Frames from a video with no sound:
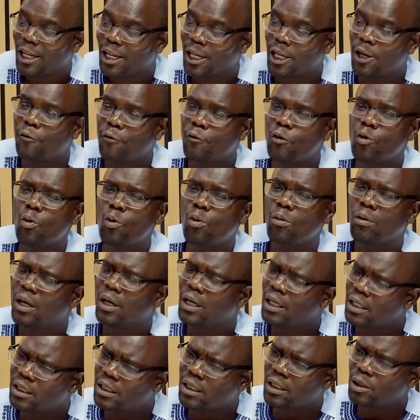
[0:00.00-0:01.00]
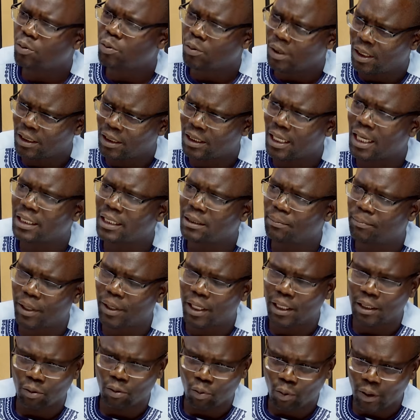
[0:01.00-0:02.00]
If you listen to national
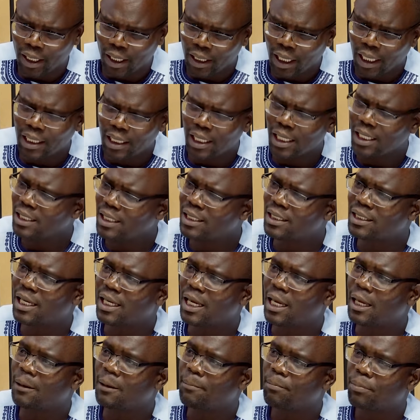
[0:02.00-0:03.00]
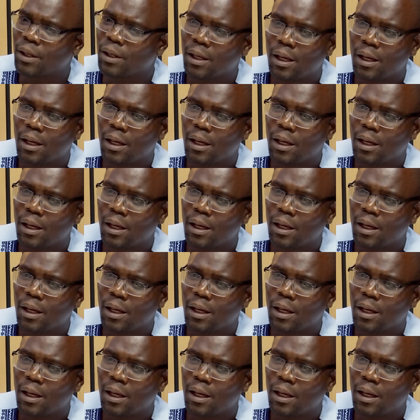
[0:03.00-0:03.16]
debate, whether there is a